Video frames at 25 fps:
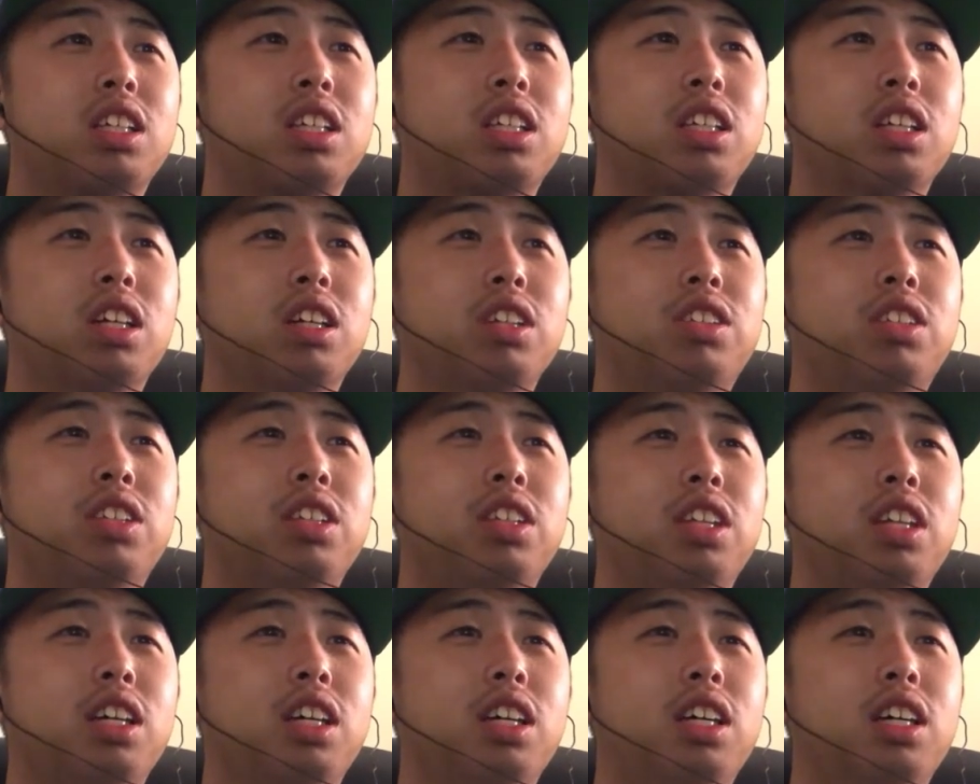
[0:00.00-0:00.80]
Go to
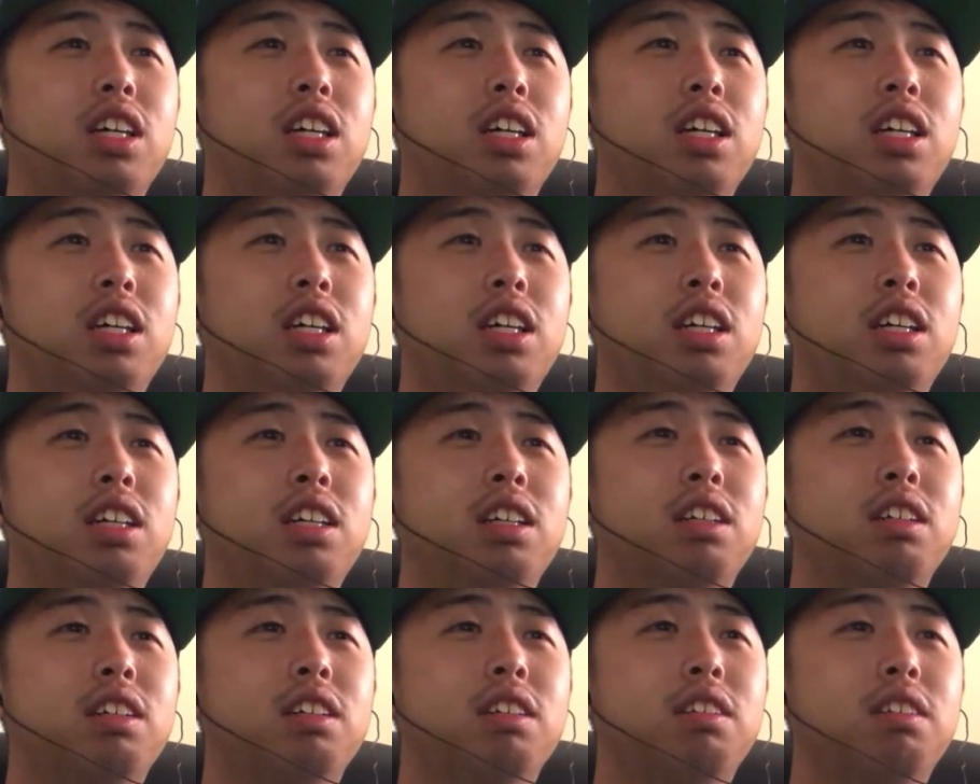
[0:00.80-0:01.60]
the
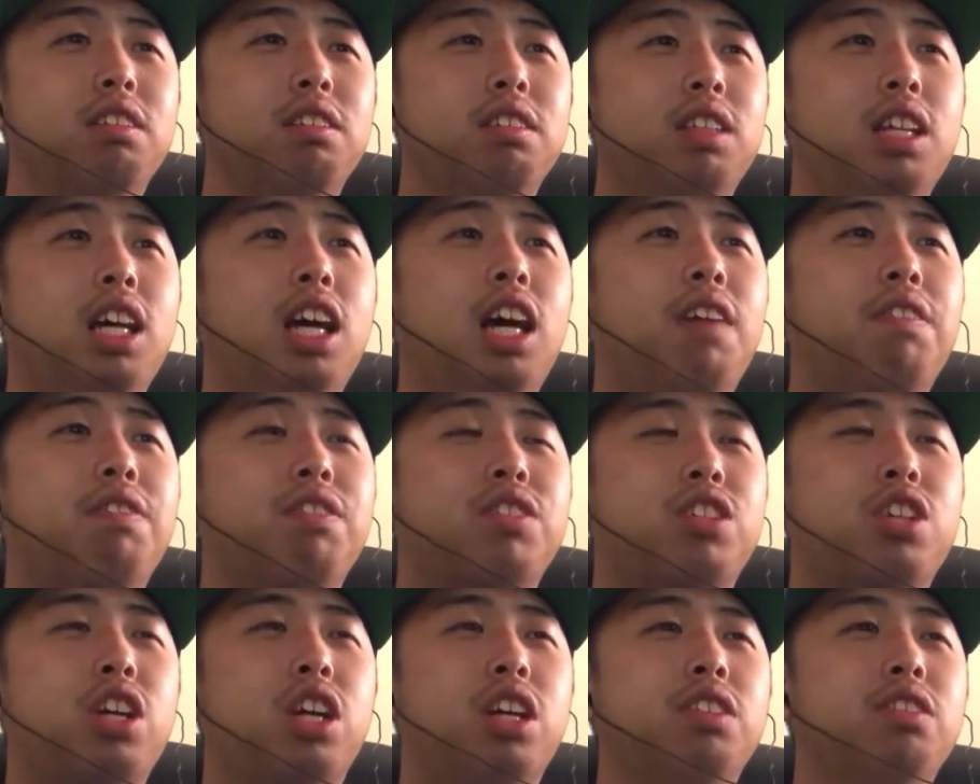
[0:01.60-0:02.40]

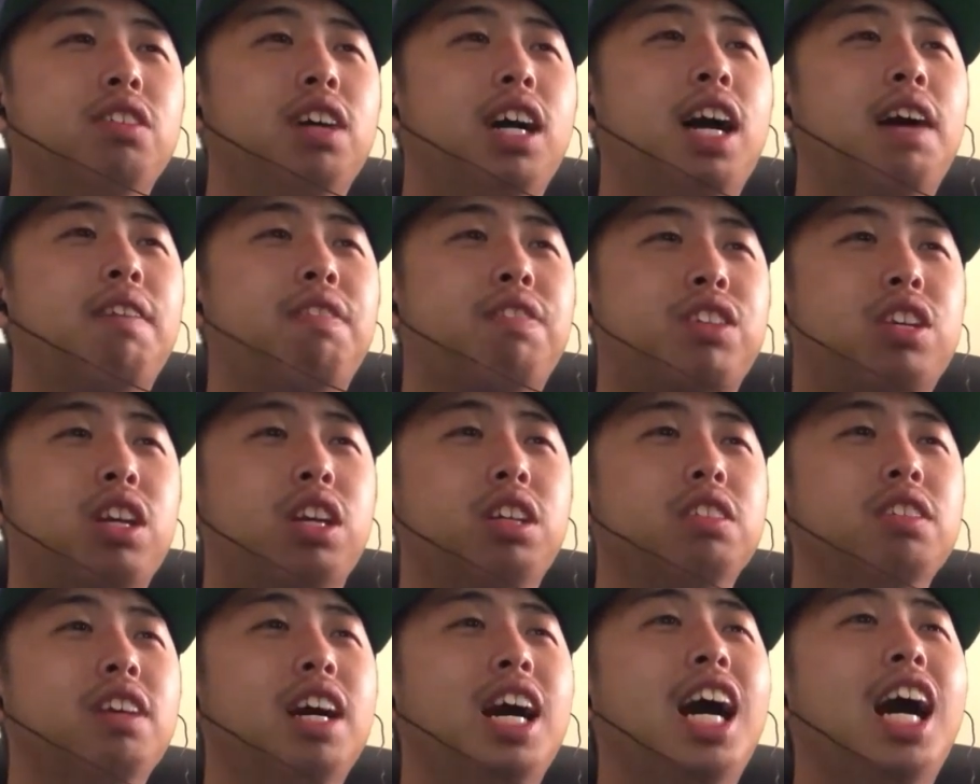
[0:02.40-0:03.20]
left. Turn left.
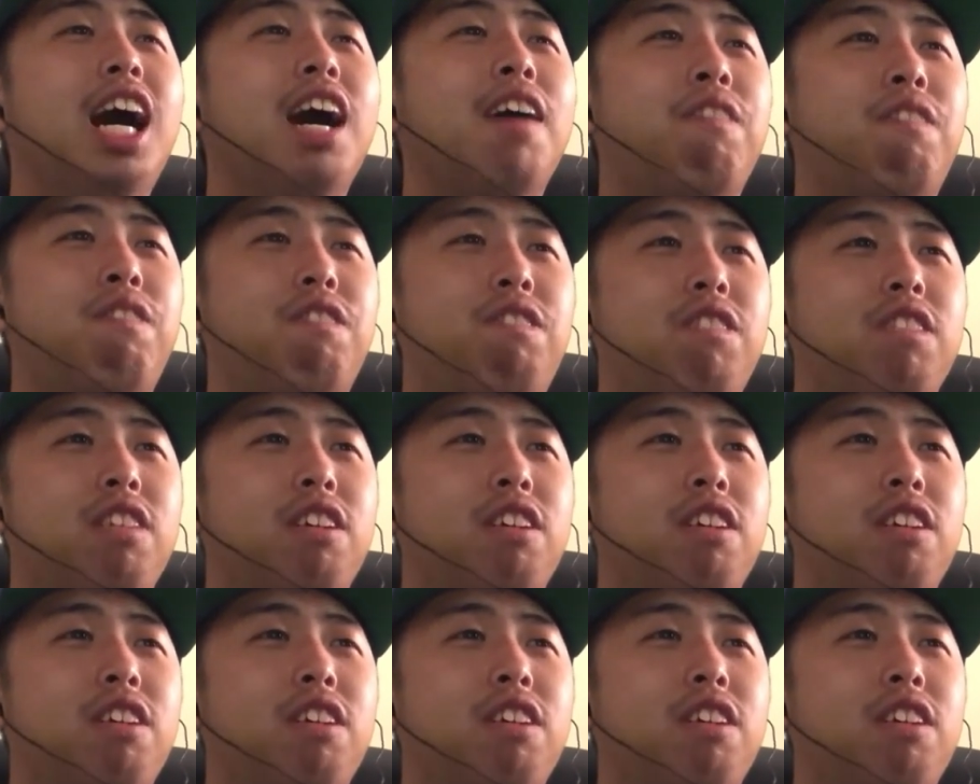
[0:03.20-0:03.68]
Left.